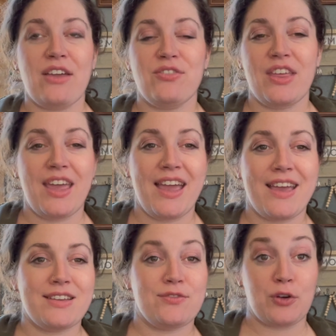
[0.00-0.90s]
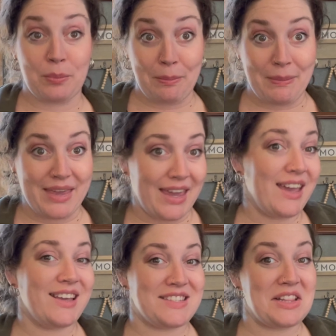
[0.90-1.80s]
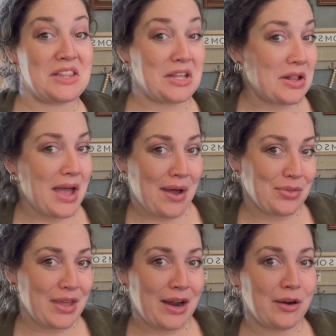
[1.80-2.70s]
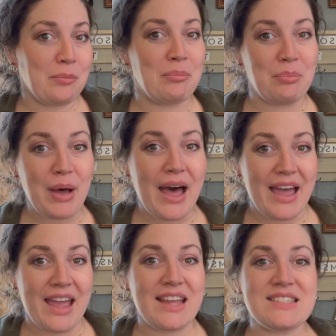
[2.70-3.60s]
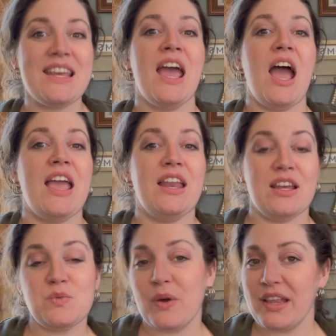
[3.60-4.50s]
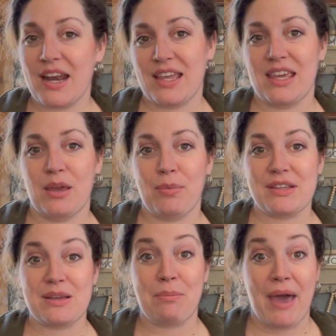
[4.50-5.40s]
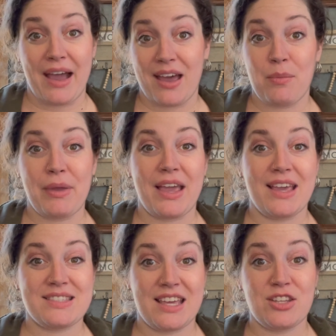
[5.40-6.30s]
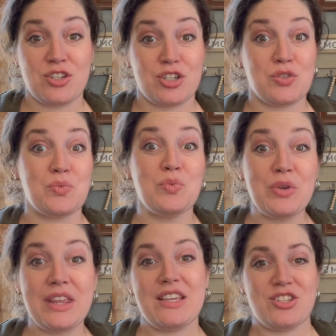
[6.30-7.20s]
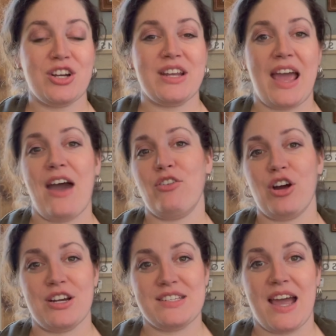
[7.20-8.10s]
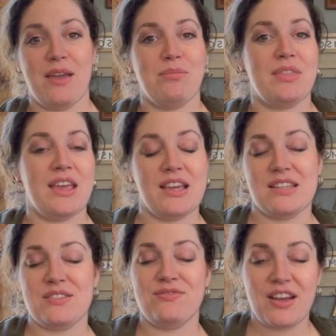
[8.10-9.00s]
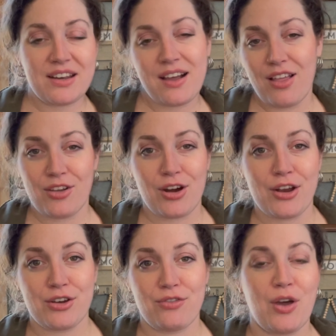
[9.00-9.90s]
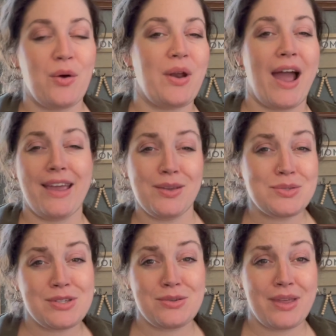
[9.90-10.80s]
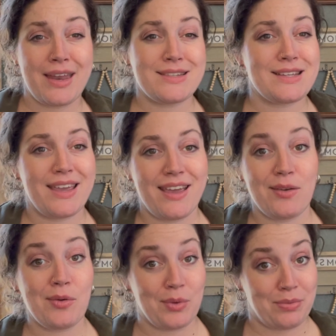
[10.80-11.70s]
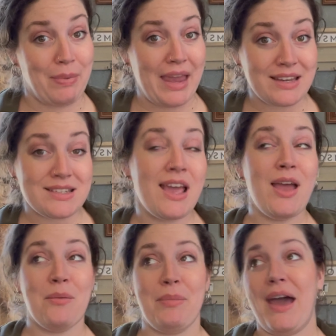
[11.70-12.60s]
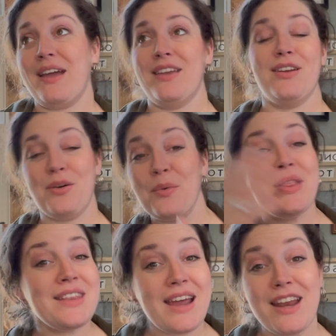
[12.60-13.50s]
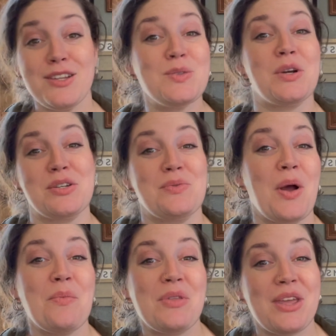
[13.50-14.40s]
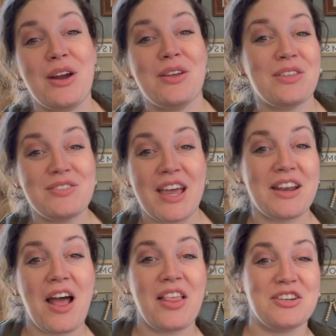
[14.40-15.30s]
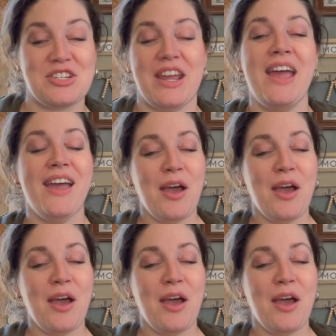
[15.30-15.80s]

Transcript: I feel like for me is a little out there, but it is one that I keep as a backup in case kids are just really starting to have a hard time. It's fun to color on your phone. I used to do that as a kid with paint, back, you know, when the dinosaurs roamed the earth of technology.